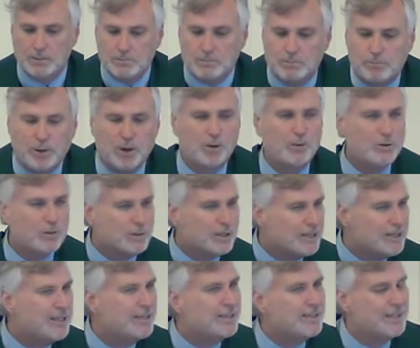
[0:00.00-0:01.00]

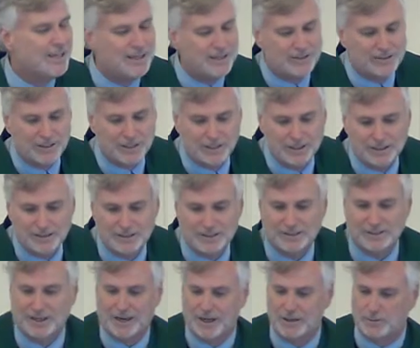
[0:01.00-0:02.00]
Boldly engaging in
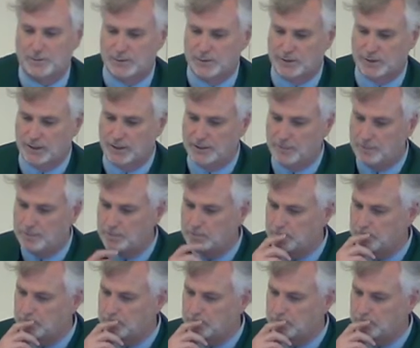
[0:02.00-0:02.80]
discipleship